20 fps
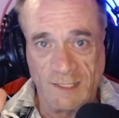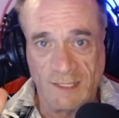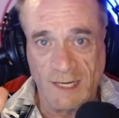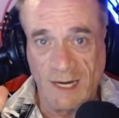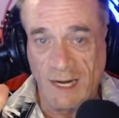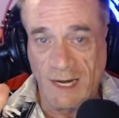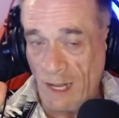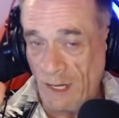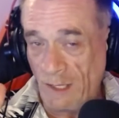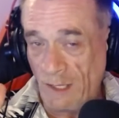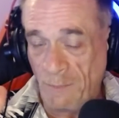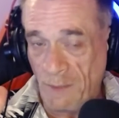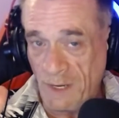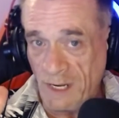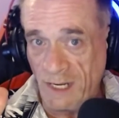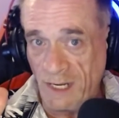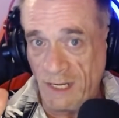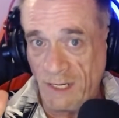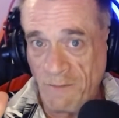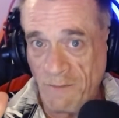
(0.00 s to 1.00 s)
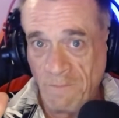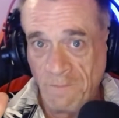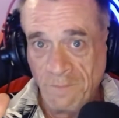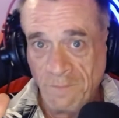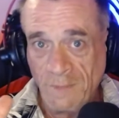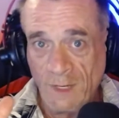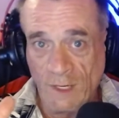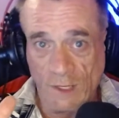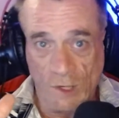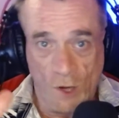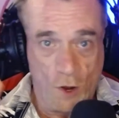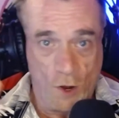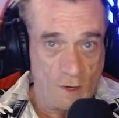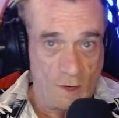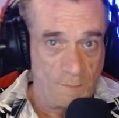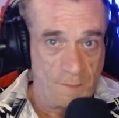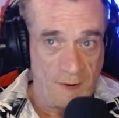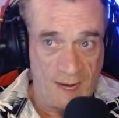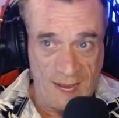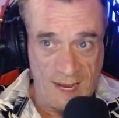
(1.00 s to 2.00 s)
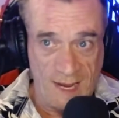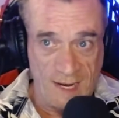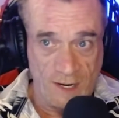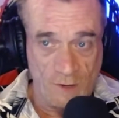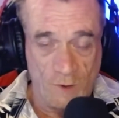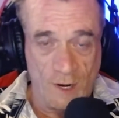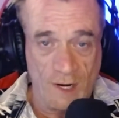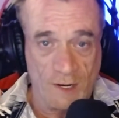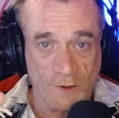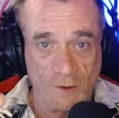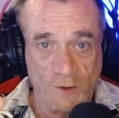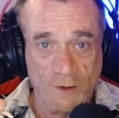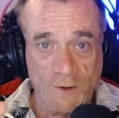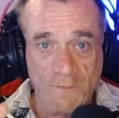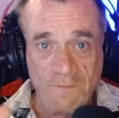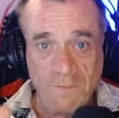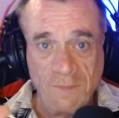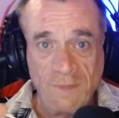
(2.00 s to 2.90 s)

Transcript: An LP, long playing record,